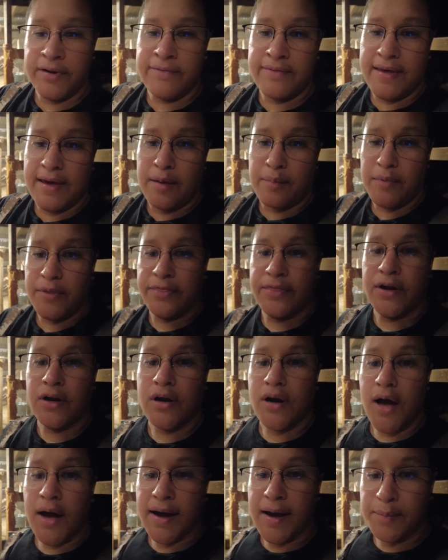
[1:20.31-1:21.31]
of them. They're
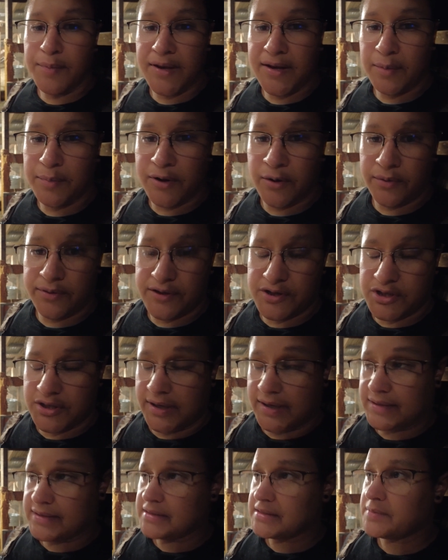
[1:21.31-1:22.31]
not coming up here with the
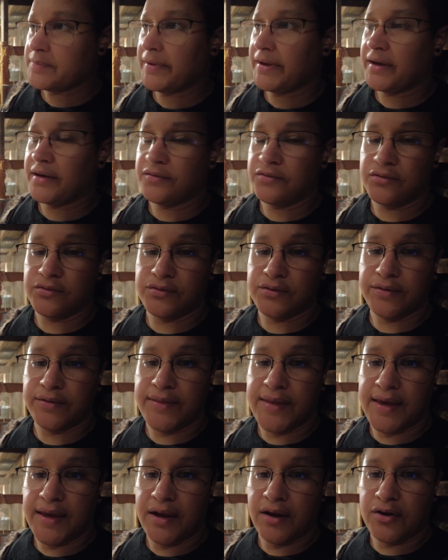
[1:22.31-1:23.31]
chickens because
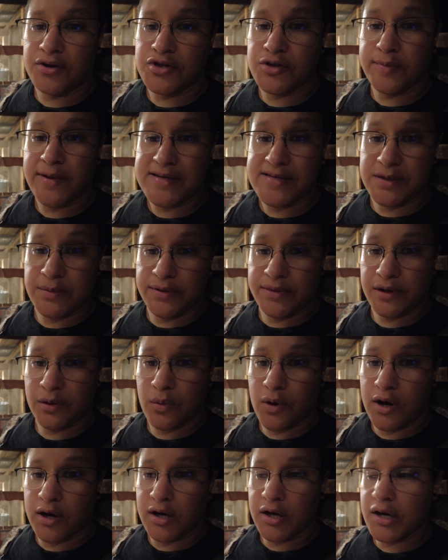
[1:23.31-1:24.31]
they are too messy with their
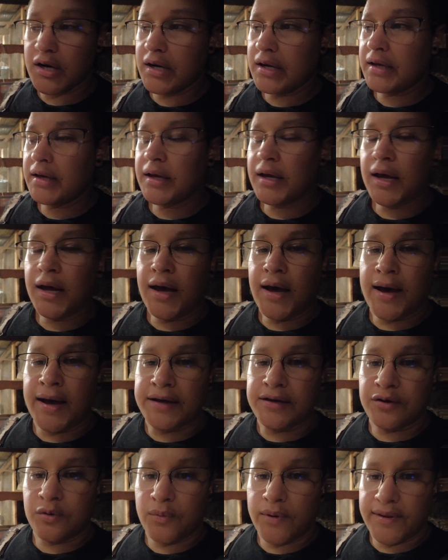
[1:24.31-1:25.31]
water.
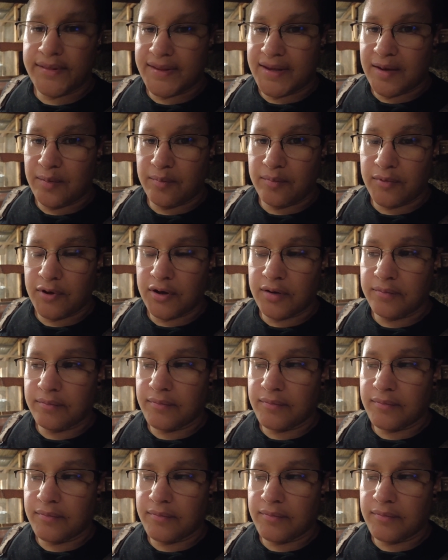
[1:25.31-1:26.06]
I don't want them